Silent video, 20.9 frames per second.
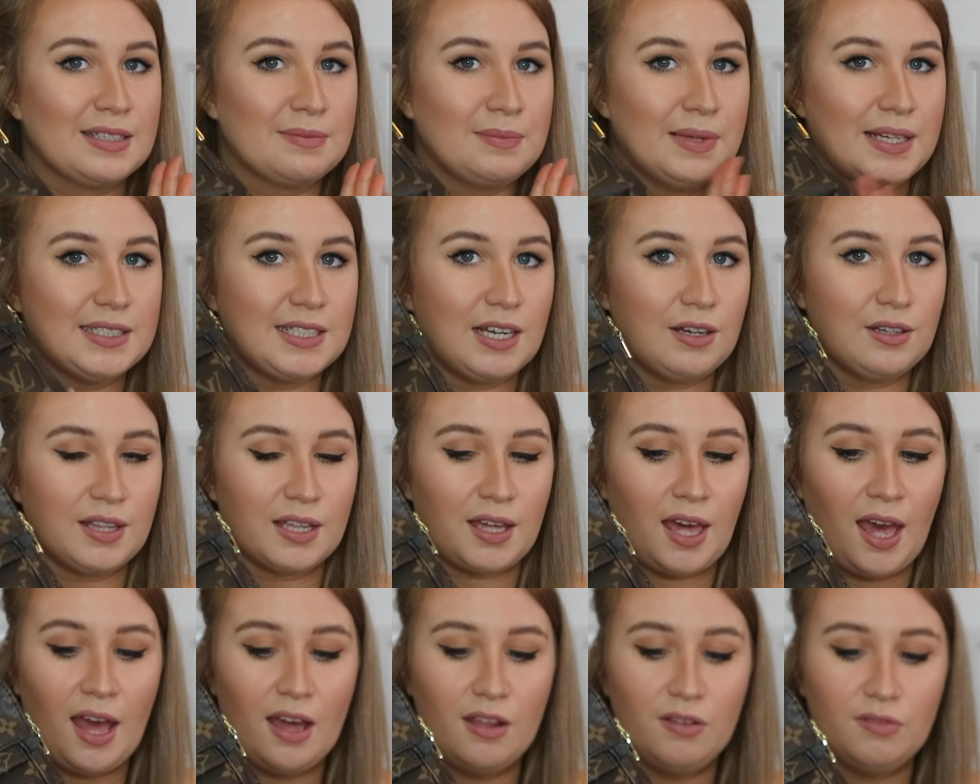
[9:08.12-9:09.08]
It's made out of the
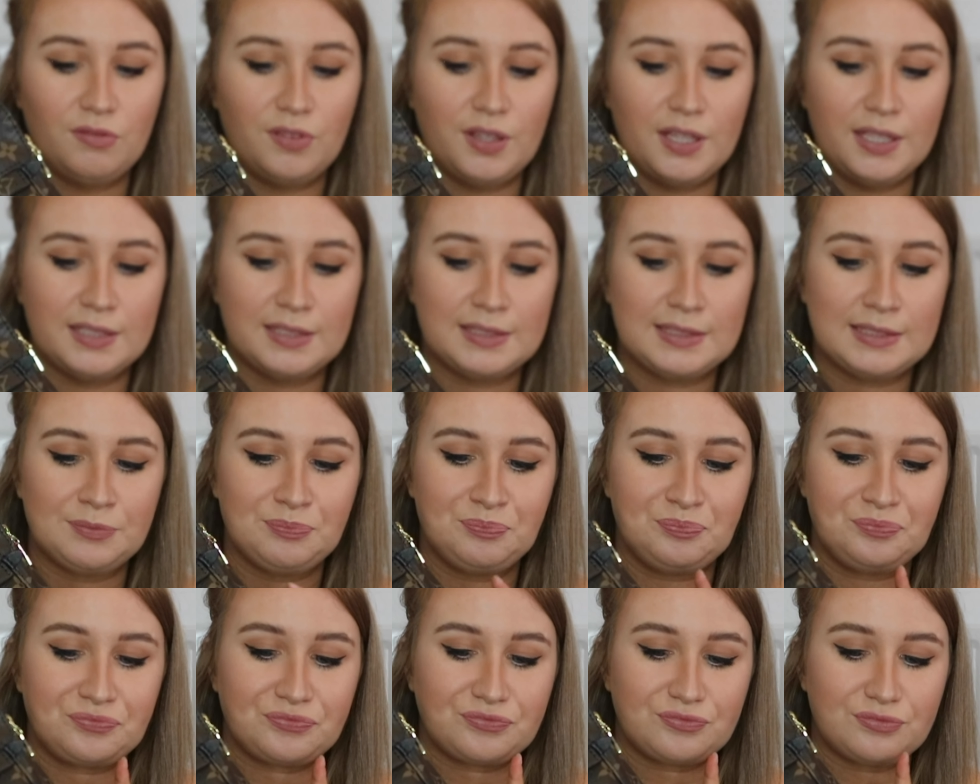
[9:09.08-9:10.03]
canvas,
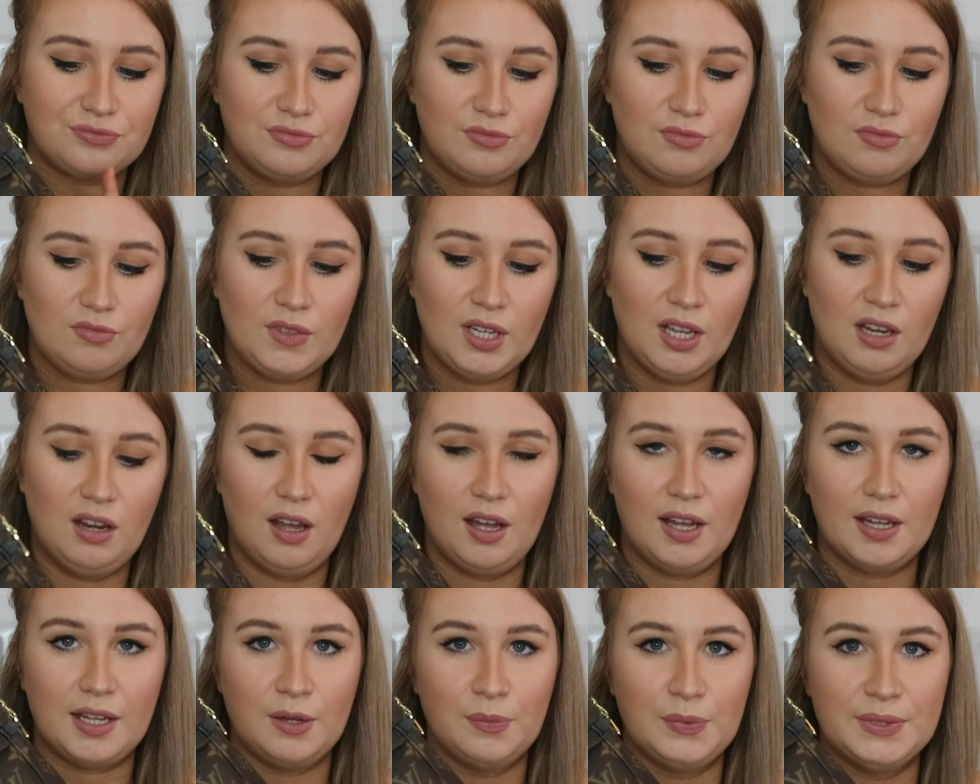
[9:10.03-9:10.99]

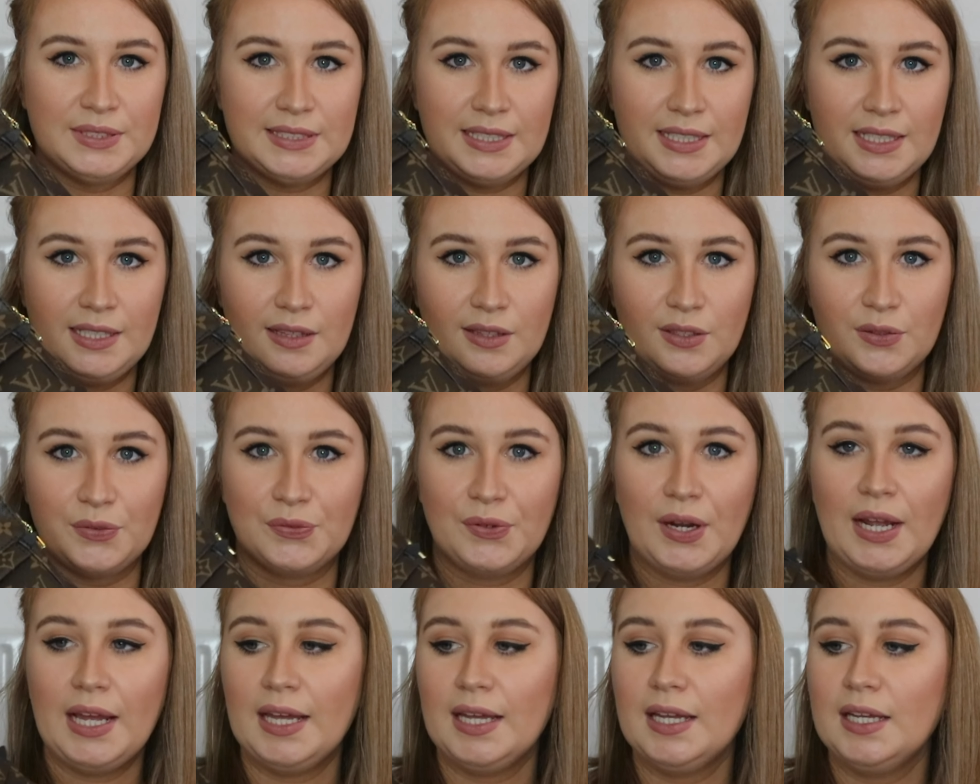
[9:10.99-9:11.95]
like it was in the
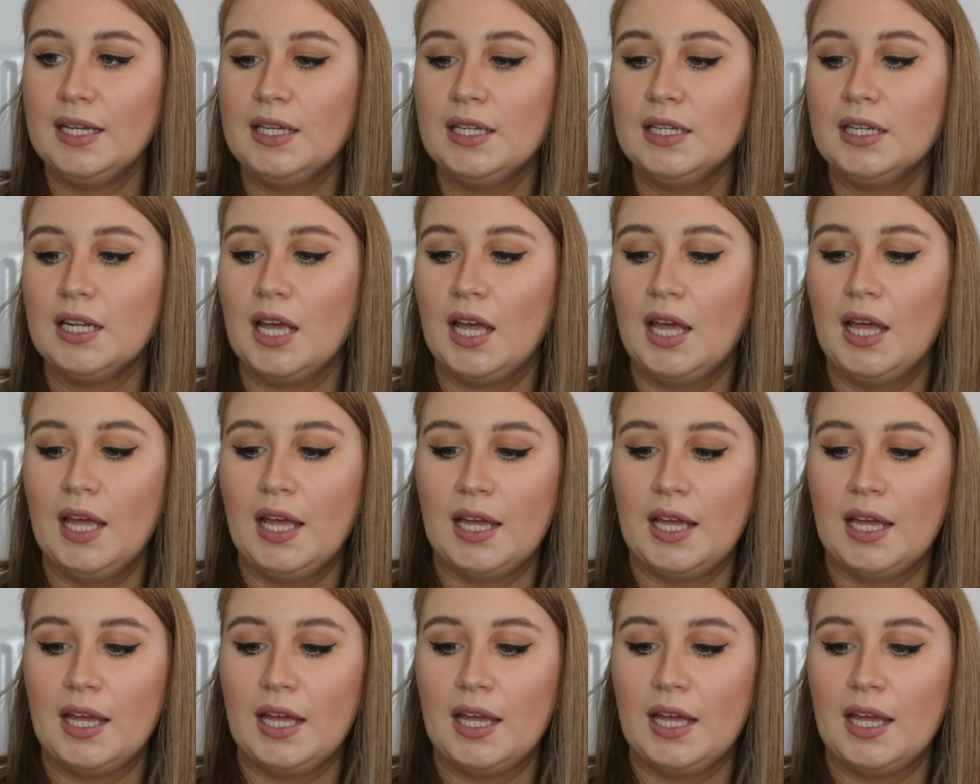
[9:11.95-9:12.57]
rain.